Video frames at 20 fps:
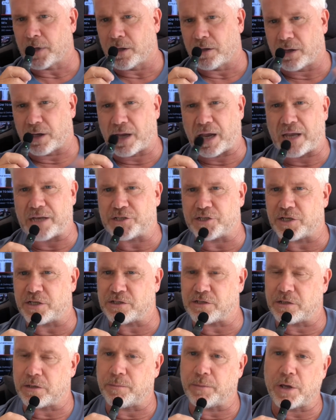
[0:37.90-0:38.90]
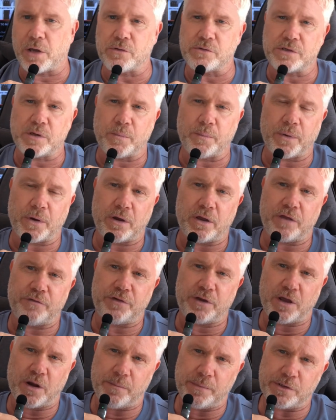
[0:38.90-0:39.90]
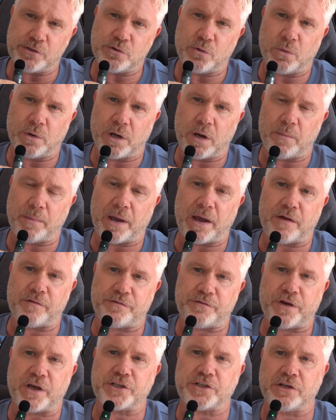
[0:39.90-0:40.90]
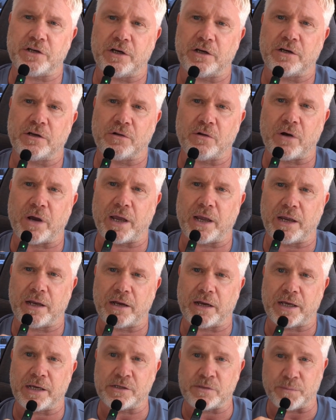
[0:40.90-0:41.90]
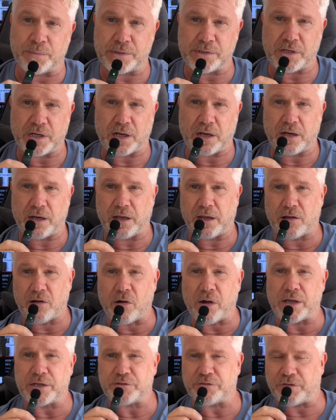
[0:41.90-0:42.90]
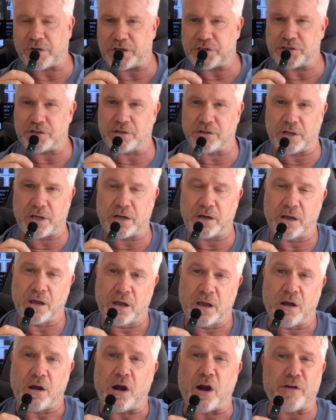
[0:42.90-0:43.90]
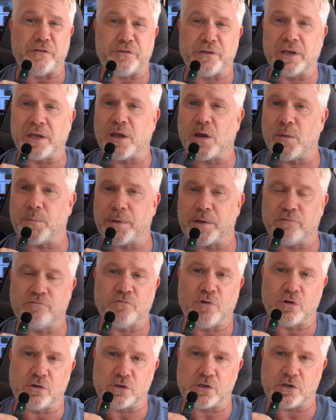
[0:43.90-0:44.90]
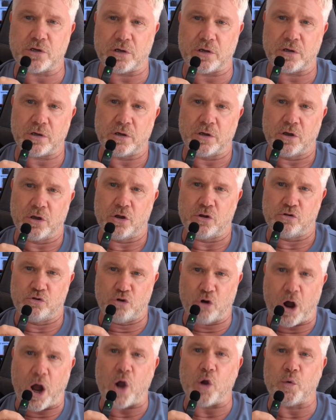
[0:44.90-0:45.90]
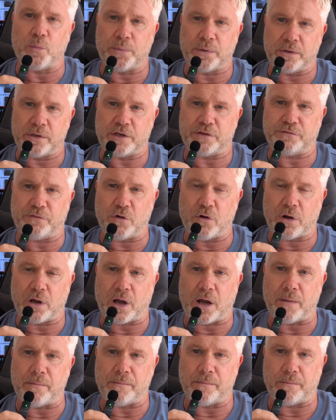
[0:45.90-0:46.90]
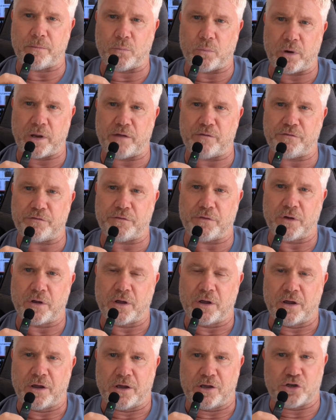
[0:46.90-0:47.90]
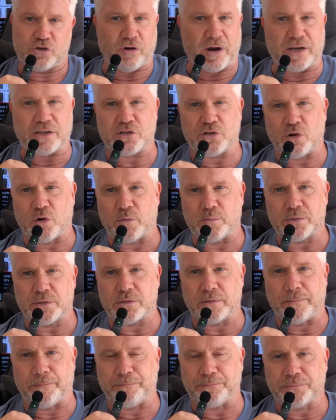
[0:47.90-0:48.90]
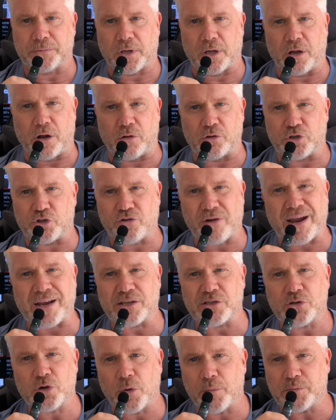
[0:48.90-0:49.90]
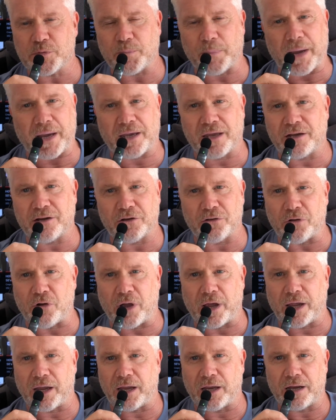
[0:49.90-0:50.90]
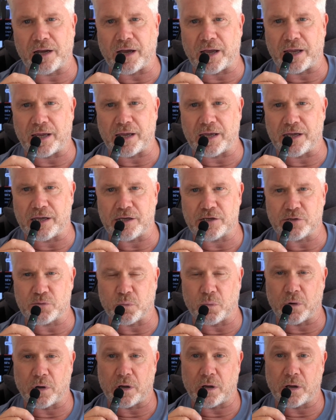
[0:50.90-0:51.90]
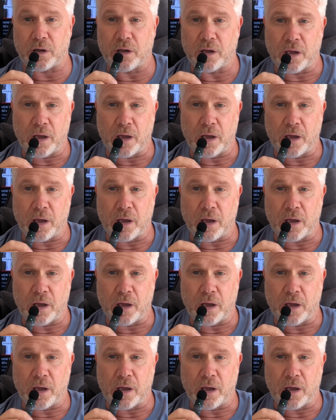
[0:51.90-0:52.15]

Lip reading: the gadgets and the music. But if you're going to be talking about fashion in the 1980s and particularly guys' fashion, then I think it would be one to not open this vlog up with track tops. You know, track tops back in the 1980s were